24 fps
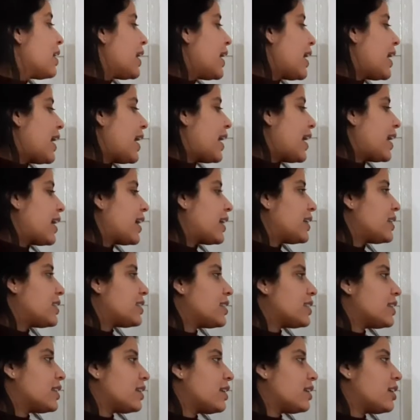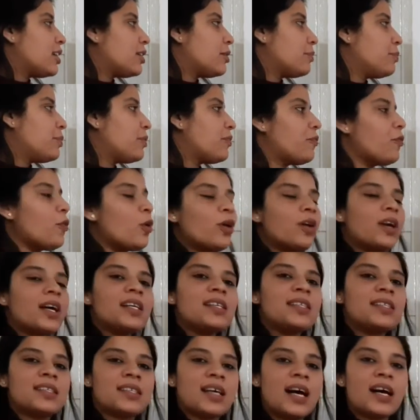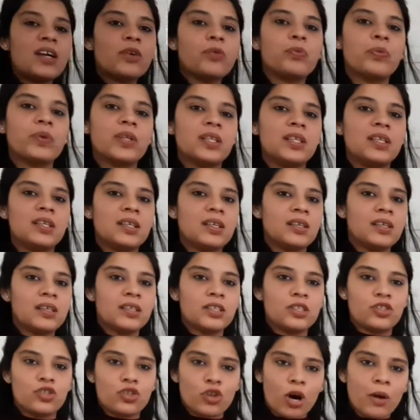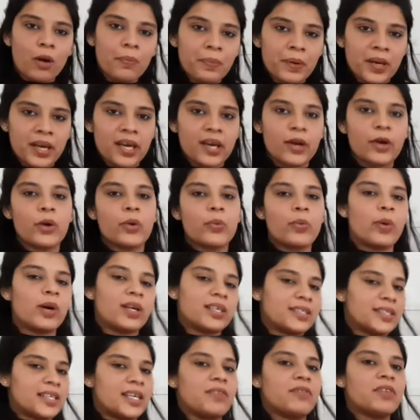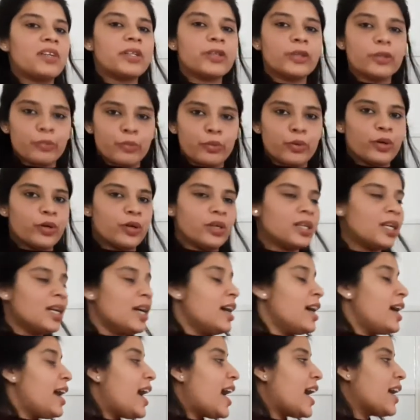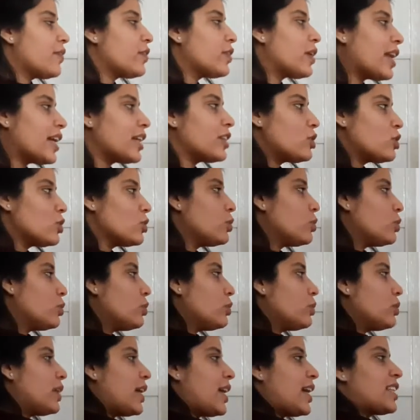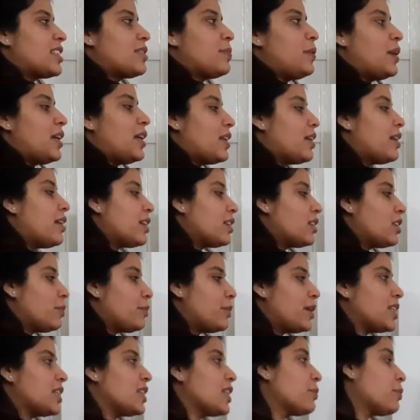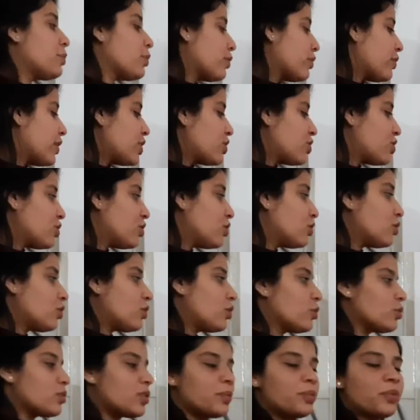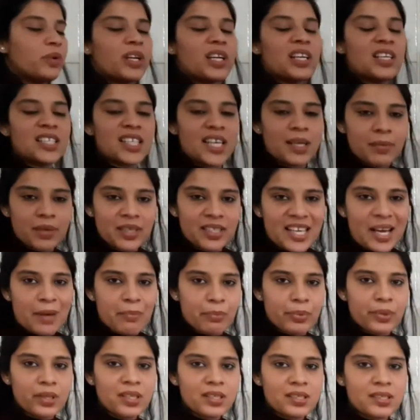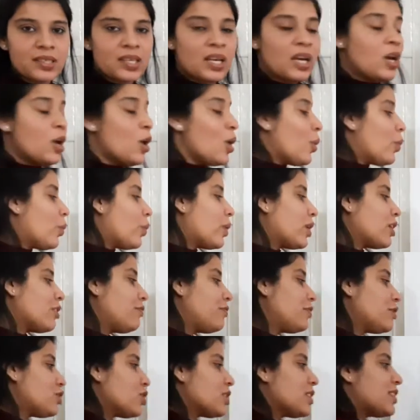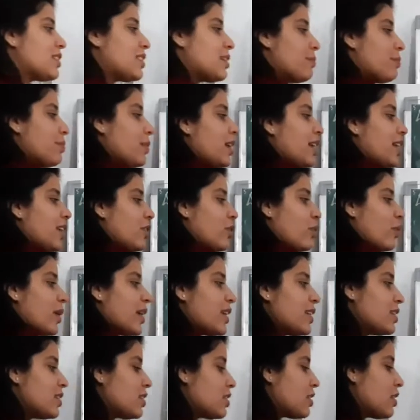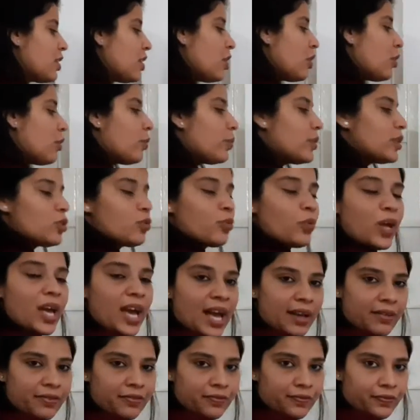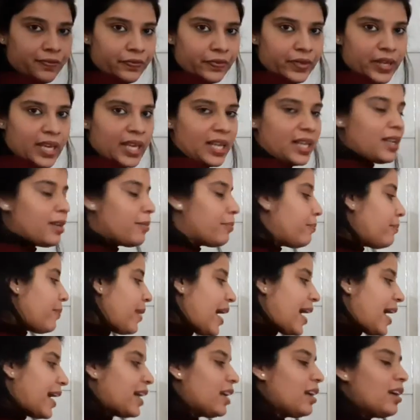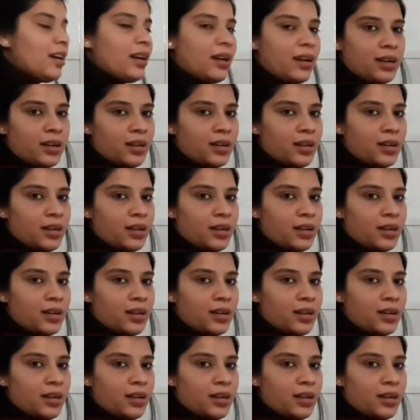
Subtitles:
And before I start with the topic or what is given in the book, I would like to explain arithmetic progression through some real-time examples, one of which is simple interest, which we have in bank,